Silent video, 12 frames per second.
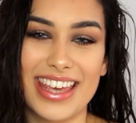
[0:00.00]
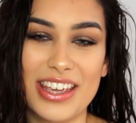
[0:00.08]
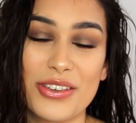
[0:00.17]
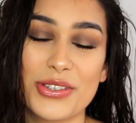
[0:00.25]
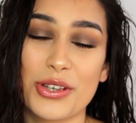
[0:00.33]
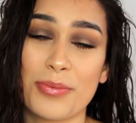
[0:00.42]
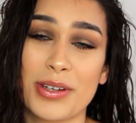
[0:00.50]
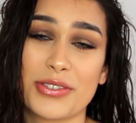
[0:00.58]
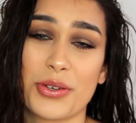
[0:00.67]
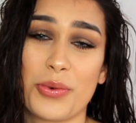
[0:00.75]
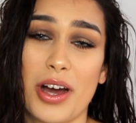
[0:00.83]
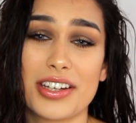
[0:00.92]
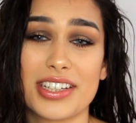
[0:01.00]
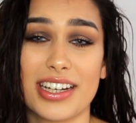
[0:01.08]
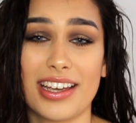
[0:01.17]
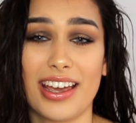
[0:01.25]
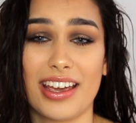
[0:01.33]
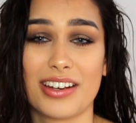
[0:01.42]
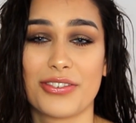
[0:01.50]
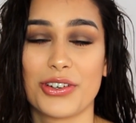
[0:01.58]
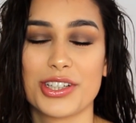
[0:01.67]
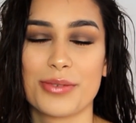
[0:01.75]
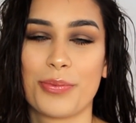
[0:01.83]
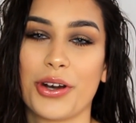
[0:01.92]
Thank you so much for watching and for
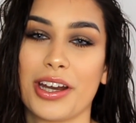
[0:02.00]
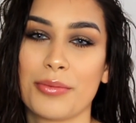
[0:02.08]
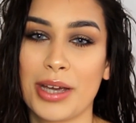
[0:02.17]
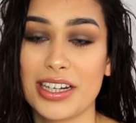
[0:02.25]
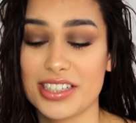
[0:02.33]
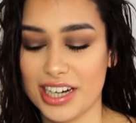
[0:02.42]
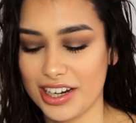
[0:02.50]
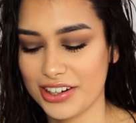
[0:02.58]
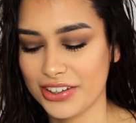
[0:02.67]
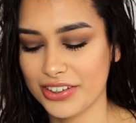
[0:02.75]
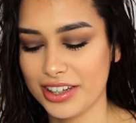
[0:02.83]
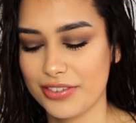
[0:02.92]
supporting my channel.